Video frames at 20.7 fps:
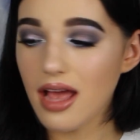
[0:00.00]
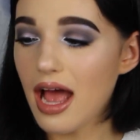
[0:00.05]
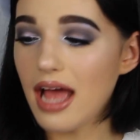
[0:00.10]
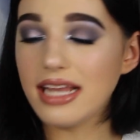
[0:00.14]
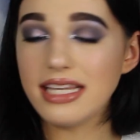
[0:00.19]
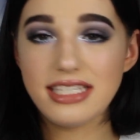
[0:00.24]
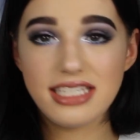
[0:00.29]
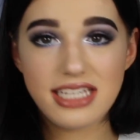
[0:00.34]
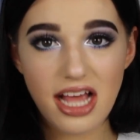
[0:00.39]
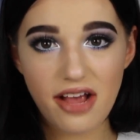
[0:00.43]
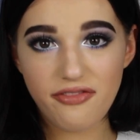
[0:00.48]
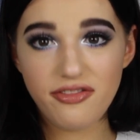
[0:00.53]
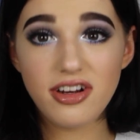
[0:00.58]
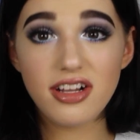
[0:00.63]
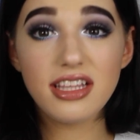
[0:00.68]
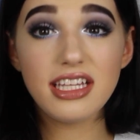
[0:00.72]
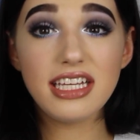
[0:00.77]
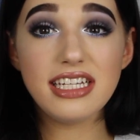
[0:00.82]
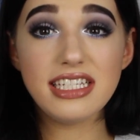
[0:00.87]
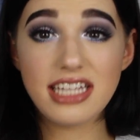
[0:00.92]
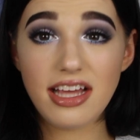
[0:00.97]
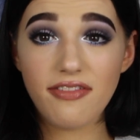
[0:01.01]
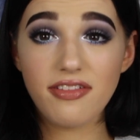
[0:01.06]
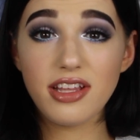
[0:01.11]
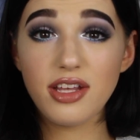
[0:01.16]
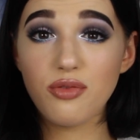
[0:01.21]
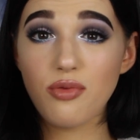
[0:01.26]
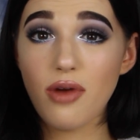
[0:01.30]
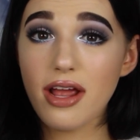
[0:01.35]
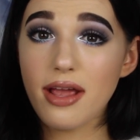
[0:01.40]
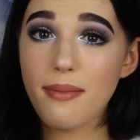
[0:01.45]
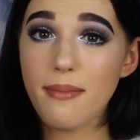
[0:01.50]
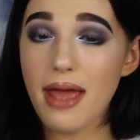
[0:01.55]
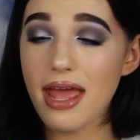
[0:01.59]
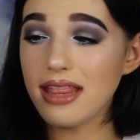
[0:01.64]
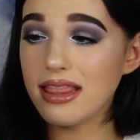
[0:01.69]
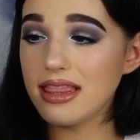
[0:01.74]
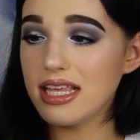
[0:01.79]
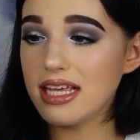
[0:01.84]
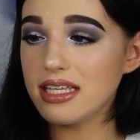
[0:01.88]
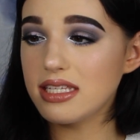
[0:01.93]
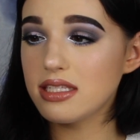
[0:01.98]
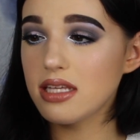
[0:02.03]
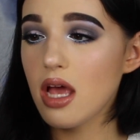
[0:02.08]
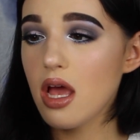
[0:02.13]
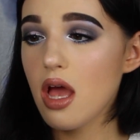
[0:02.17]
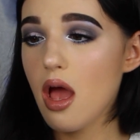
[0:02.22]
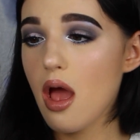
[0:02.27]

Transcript: I definitely recommend this